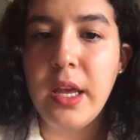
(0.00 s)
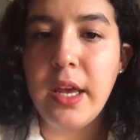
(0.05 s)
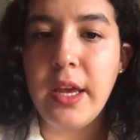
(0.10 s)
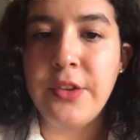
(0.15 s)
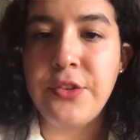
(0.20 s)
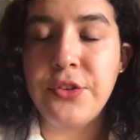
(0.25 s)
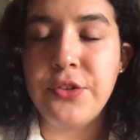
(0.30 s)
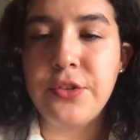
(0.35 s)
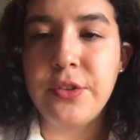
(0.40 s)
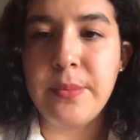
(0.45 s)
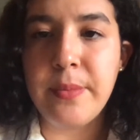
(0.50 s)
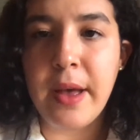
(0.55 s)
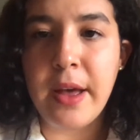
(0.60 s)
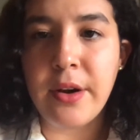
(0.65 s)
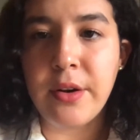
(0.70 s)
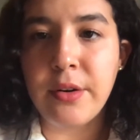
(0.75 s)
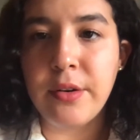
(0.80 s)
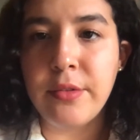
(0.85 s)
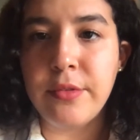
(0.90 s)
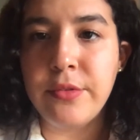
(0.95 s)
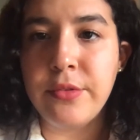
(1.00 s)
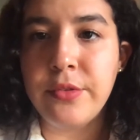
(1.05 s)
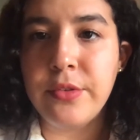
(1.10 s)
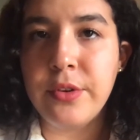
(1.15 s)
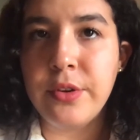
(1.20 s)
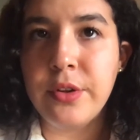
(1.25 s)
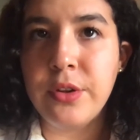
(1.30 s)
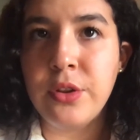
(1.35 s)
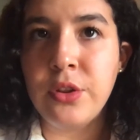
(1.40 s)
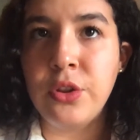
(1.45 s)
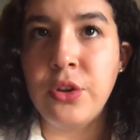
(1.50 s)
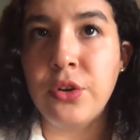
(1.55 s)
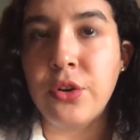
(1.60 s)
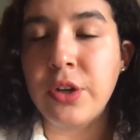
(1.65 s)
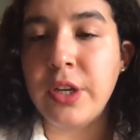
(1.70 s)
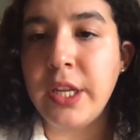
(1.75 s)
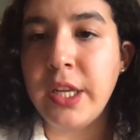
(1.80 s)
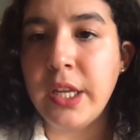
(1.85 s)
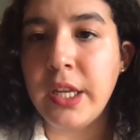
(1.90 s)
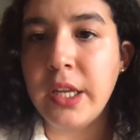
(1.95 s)
It's just a matter of
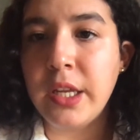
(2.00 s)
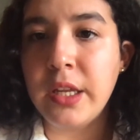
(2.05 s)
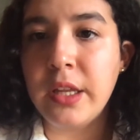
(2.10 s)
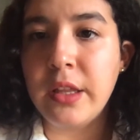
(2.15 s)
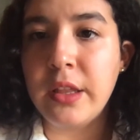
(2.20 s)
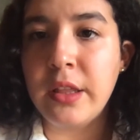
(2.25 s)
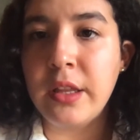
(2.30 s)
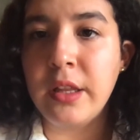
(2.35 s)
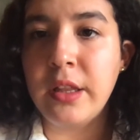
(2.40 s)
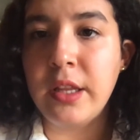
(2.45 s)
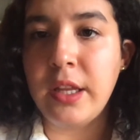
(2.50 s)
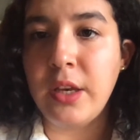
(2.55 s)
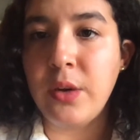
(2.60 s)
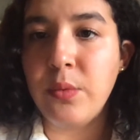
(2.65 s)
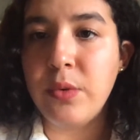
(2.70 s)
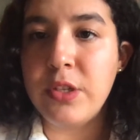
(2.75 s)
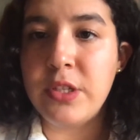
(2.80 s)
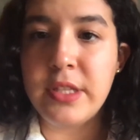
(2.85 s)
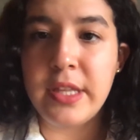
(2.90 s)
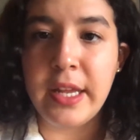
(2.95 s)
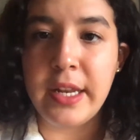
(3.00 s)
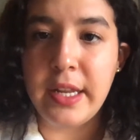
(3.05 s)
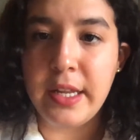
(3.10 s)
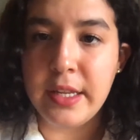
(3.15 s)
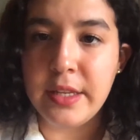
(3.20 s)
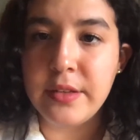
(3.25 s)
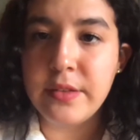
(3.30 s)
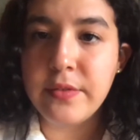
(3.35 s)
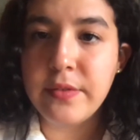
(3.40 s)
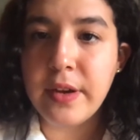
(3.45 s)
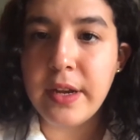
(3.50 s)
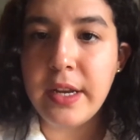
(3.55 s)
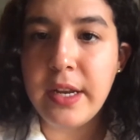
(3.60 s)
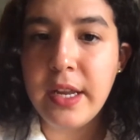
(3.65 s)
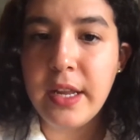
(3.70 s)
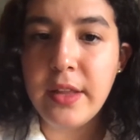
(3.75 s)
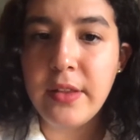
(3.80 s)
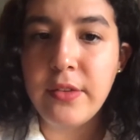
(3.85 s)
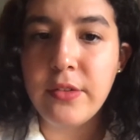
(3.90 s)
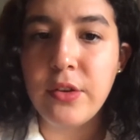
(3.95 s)
learning the language that is
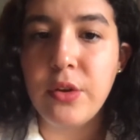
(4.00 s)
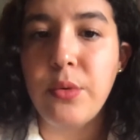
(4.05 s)
finance.